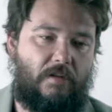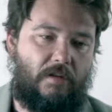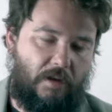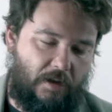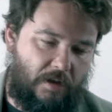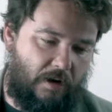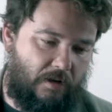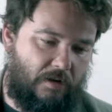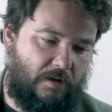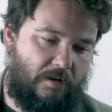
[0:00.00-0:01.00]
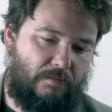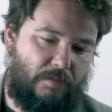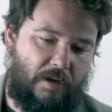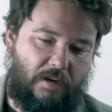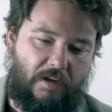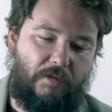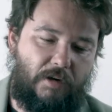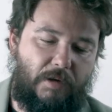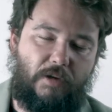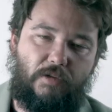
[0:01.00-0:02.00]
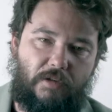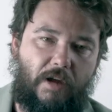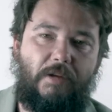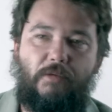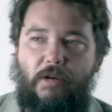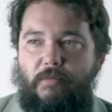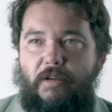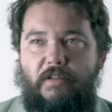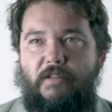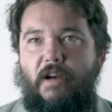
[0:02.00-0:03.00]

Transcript: I get it, but it would have been cooler. I mean, couldn't we just